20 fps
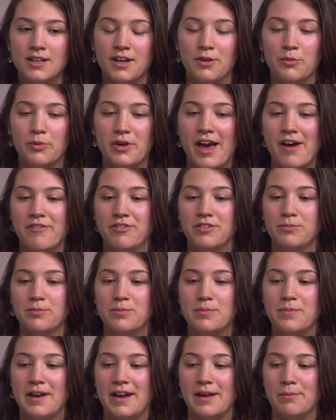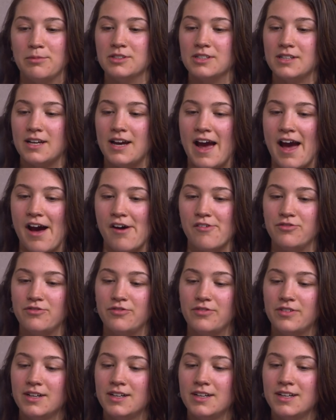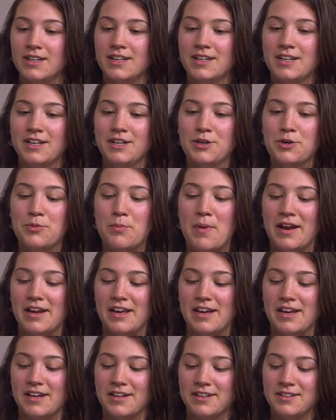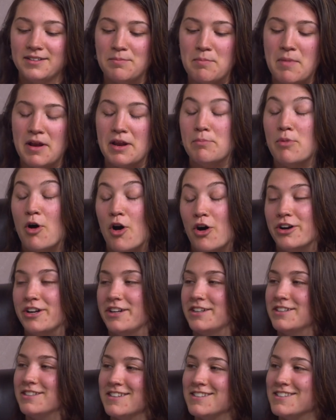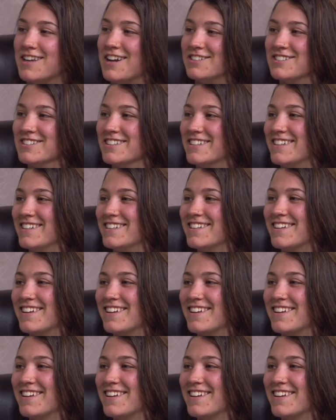And we haven't been able to have many parties, essentially.